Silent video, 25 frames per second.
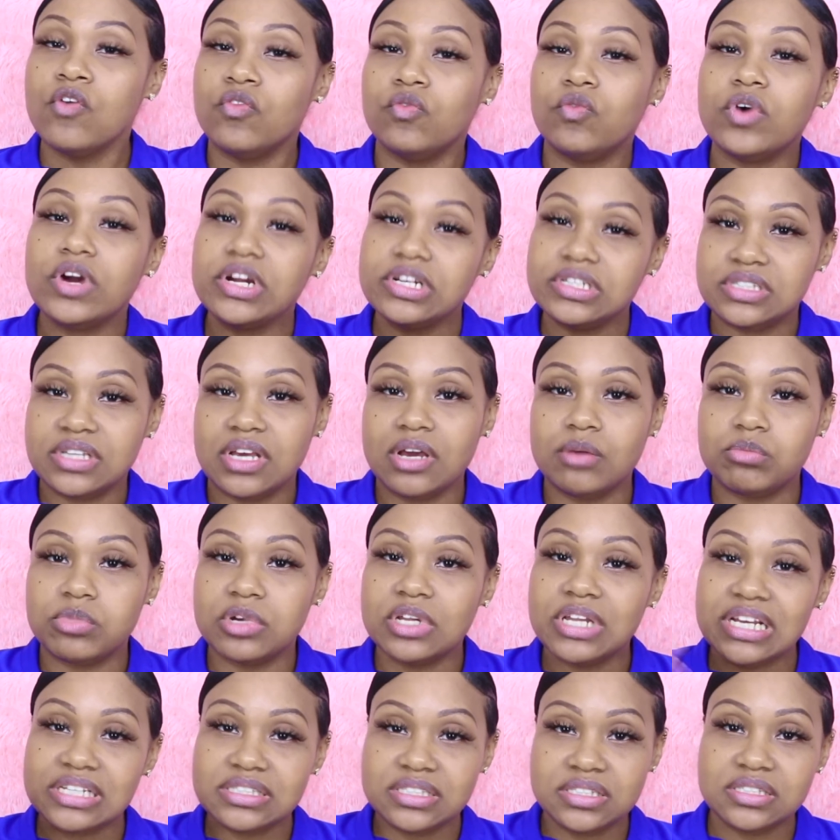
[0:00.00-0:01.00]
For example,
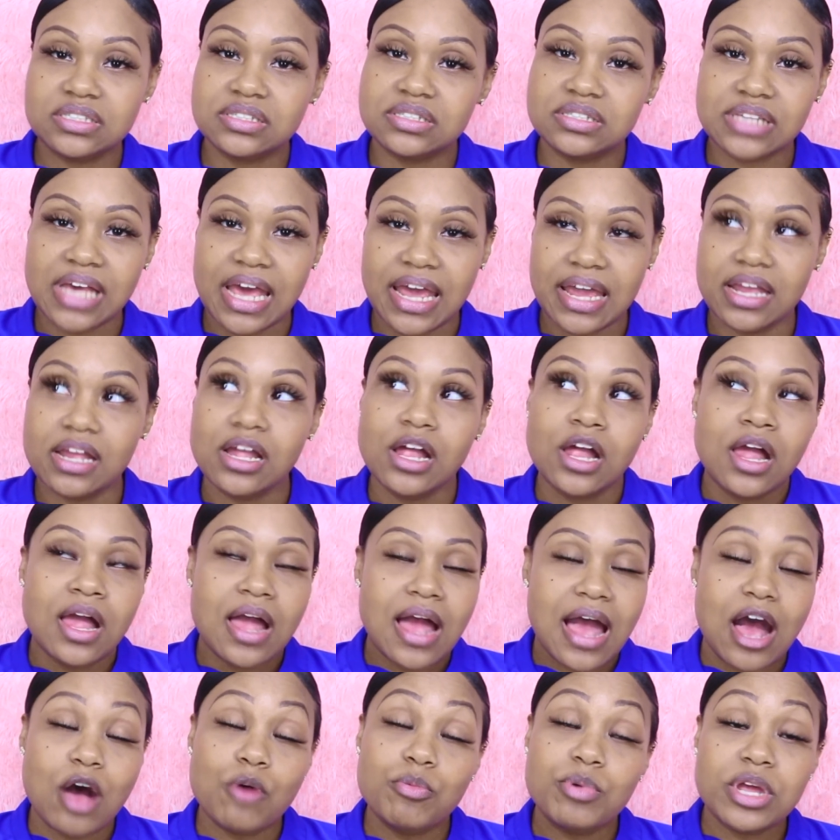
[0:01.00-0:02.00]
let's just say
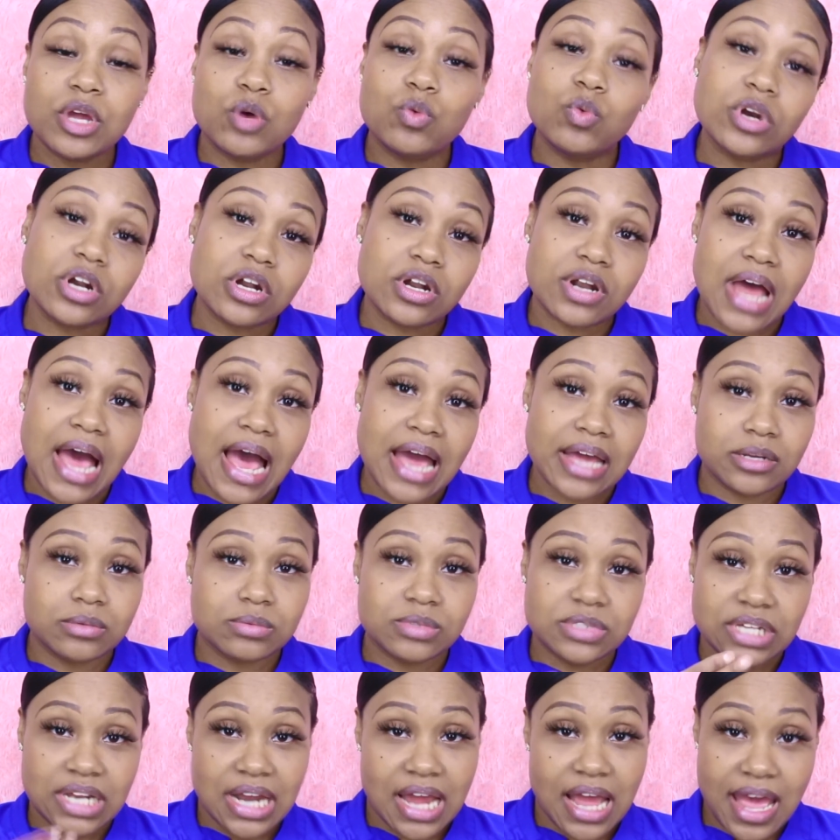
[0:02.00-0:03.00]
I'll pick one of the
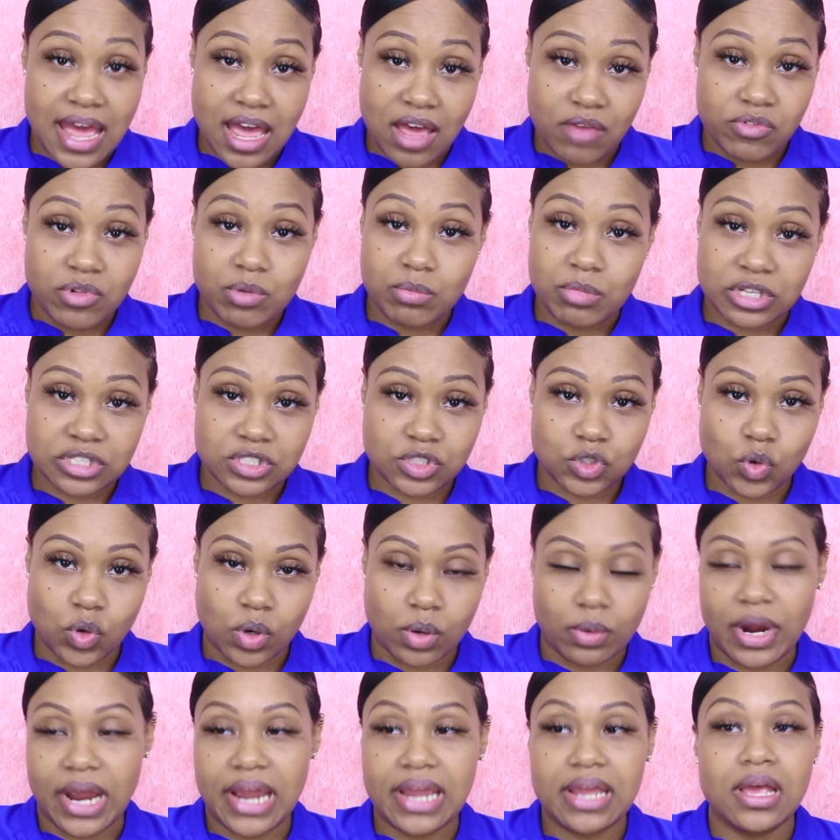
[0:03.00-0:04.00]
items that I have in my
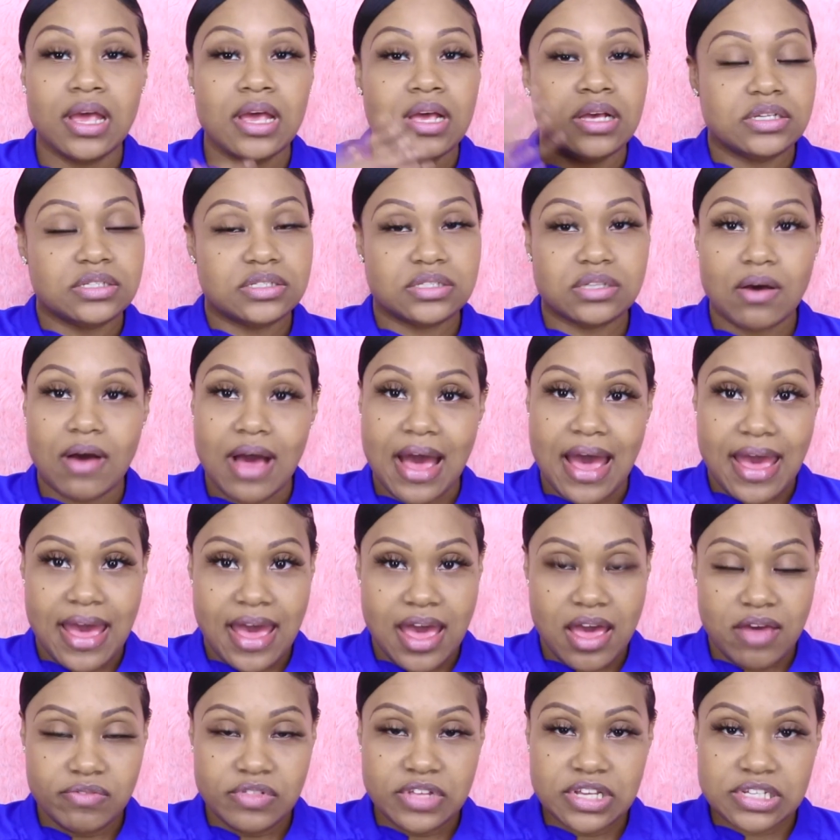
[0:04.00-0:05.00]
store, right? So I have